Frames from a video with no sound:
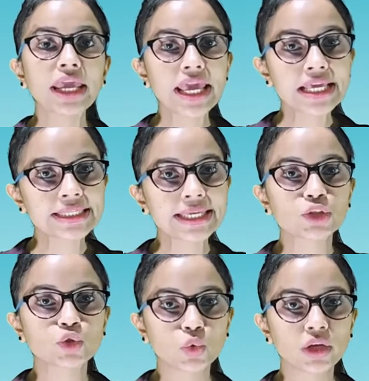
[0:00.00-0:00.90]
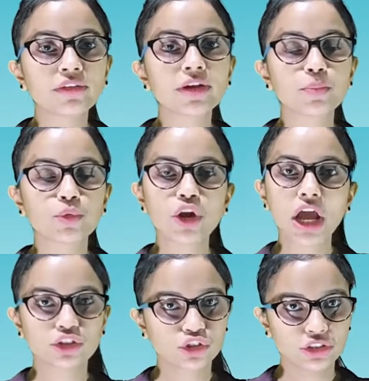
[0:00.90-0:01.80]
asexual
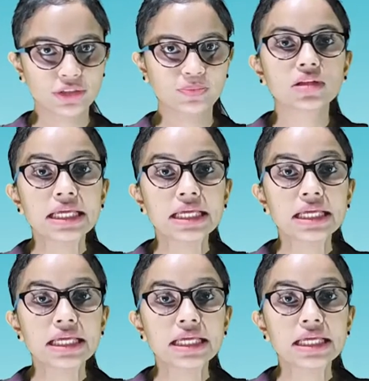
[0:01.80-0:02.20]
reproduction.